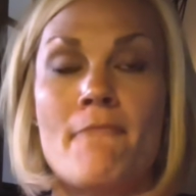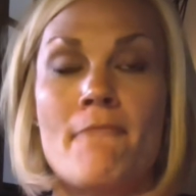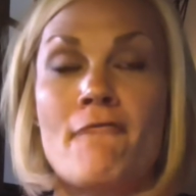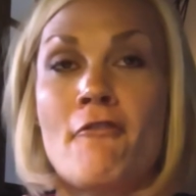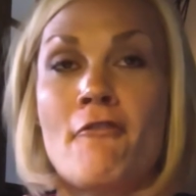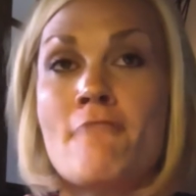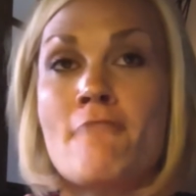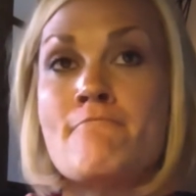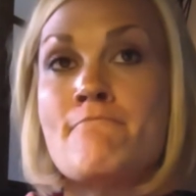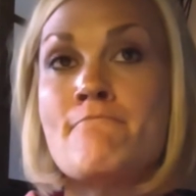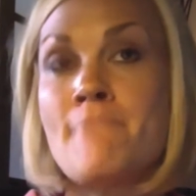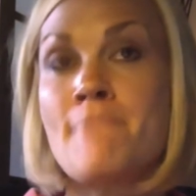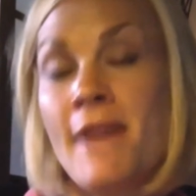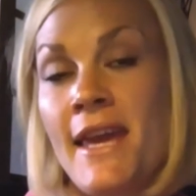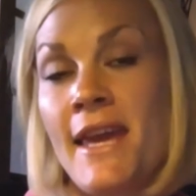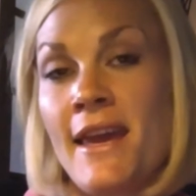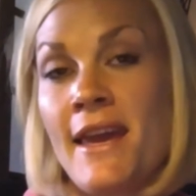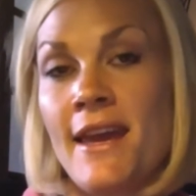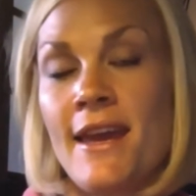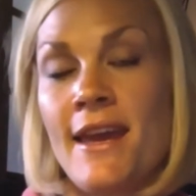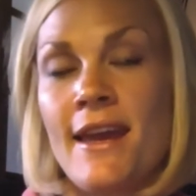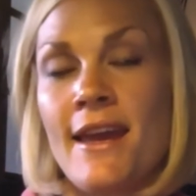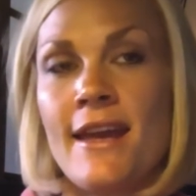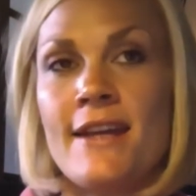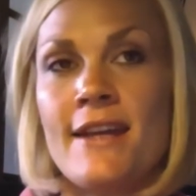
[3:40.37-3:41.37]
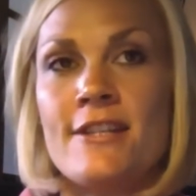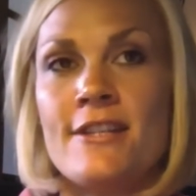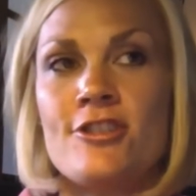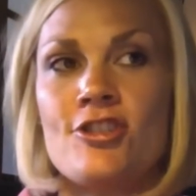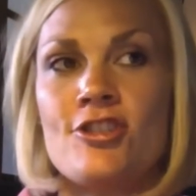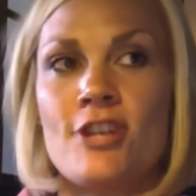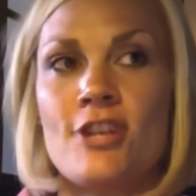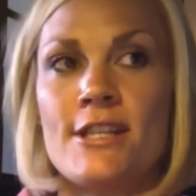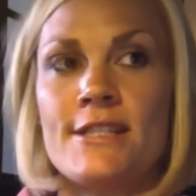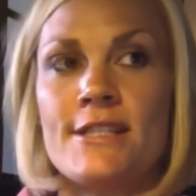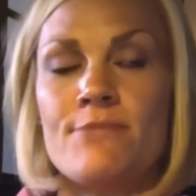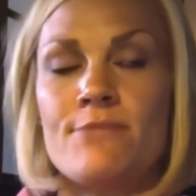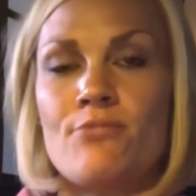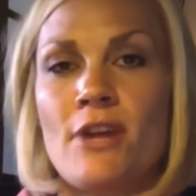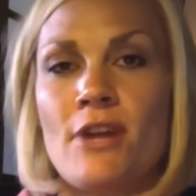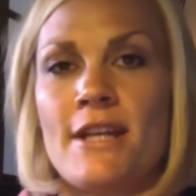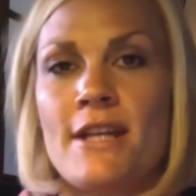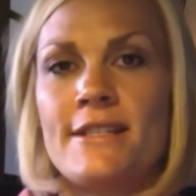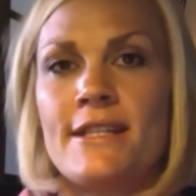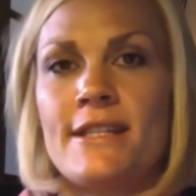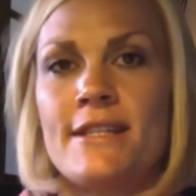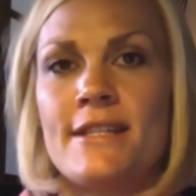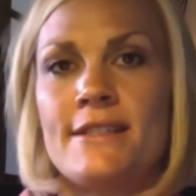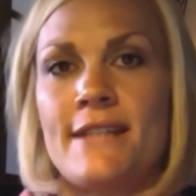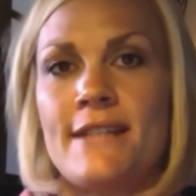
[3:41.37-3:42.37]
For me, it just
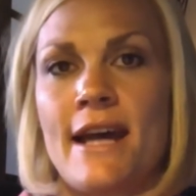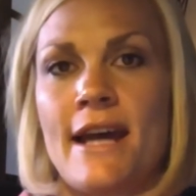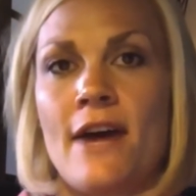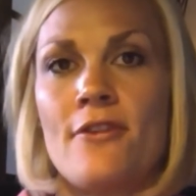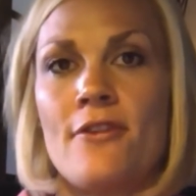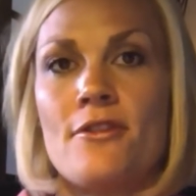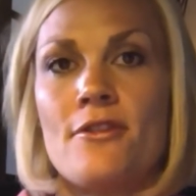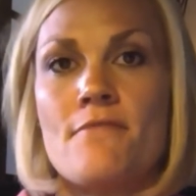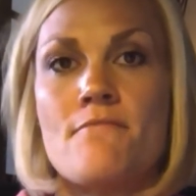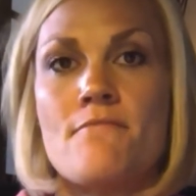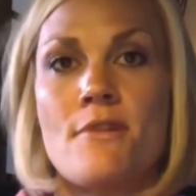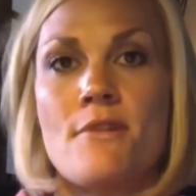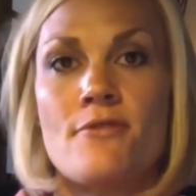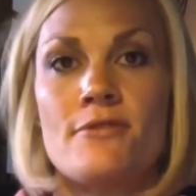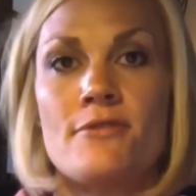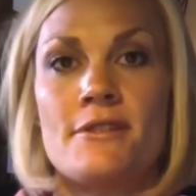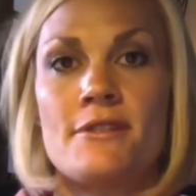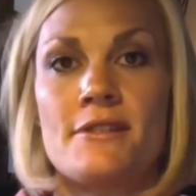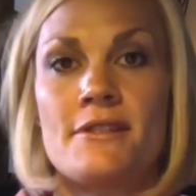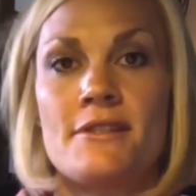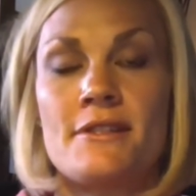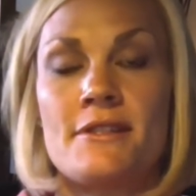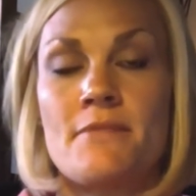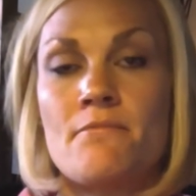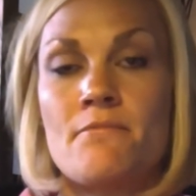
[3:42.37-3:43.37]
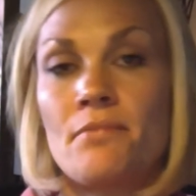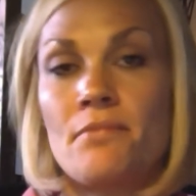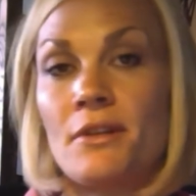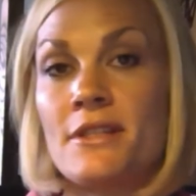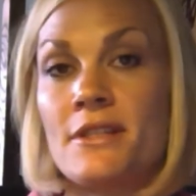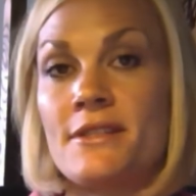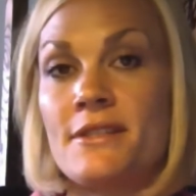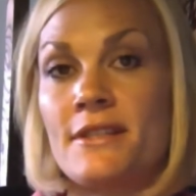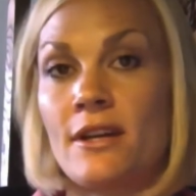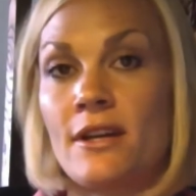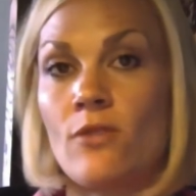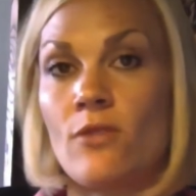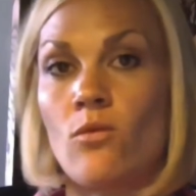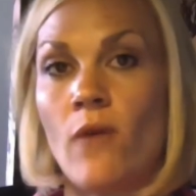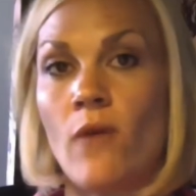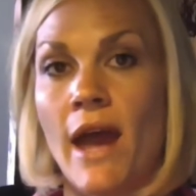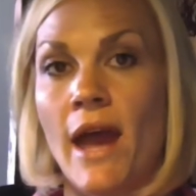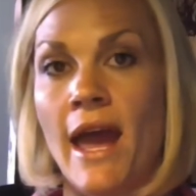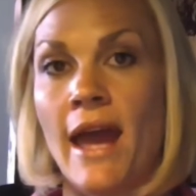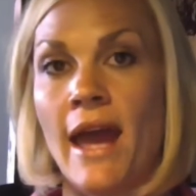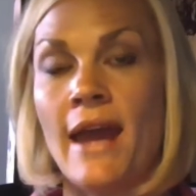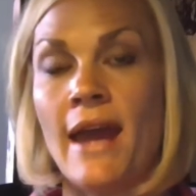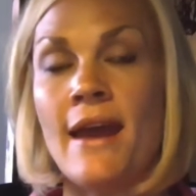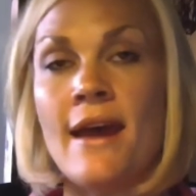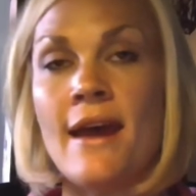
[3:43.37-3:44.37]
breaks it down the most simplistic
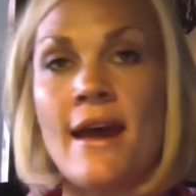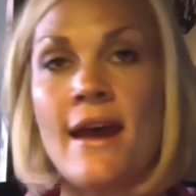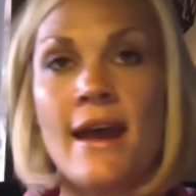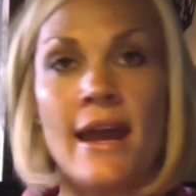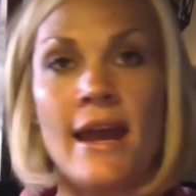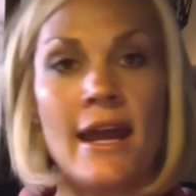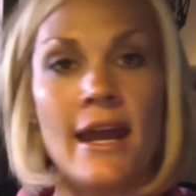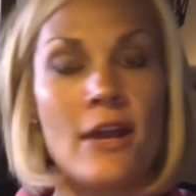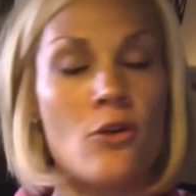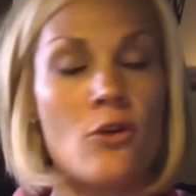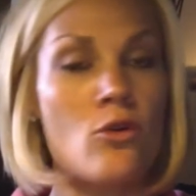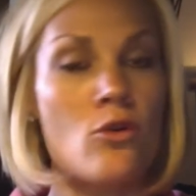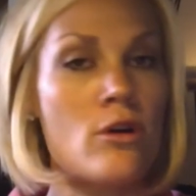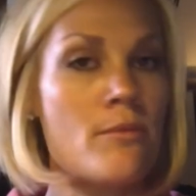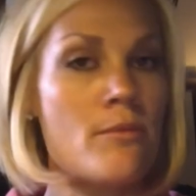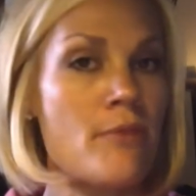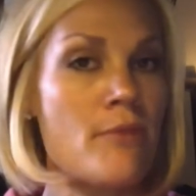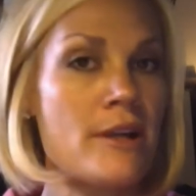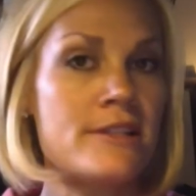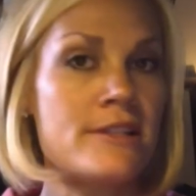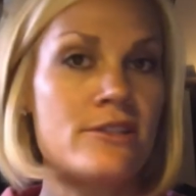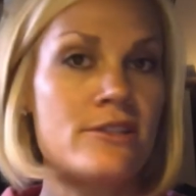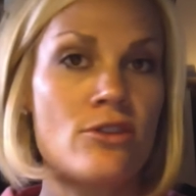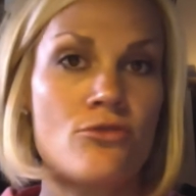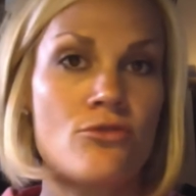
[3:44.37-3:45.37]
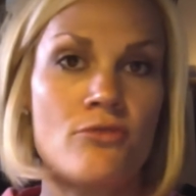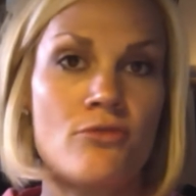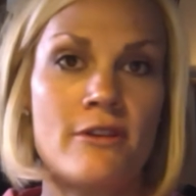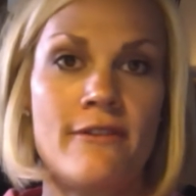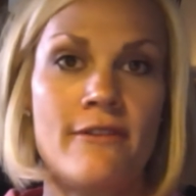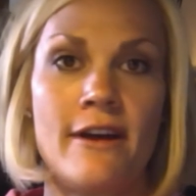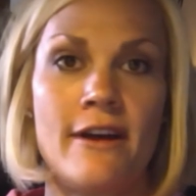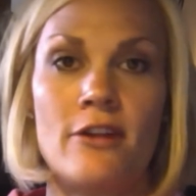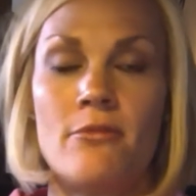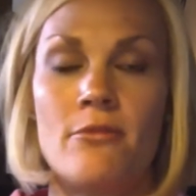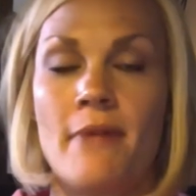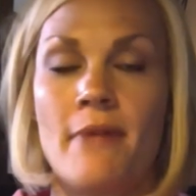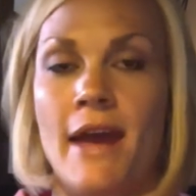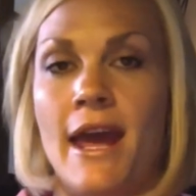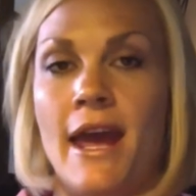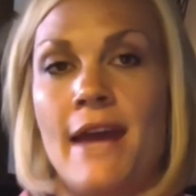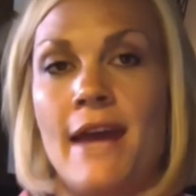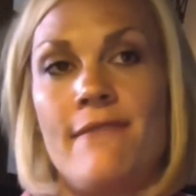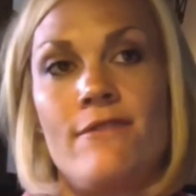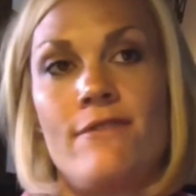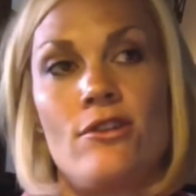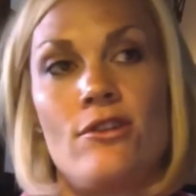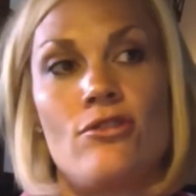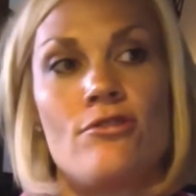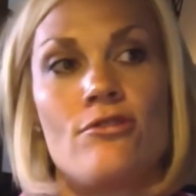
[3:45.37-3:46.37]
way. It incorporates the 3 vital
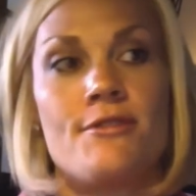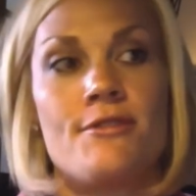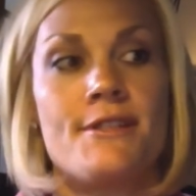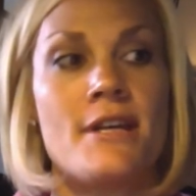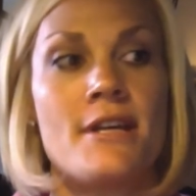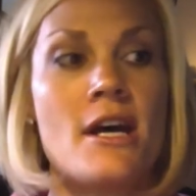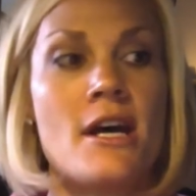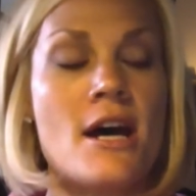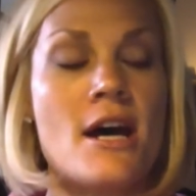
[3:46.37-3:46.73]
behaviors,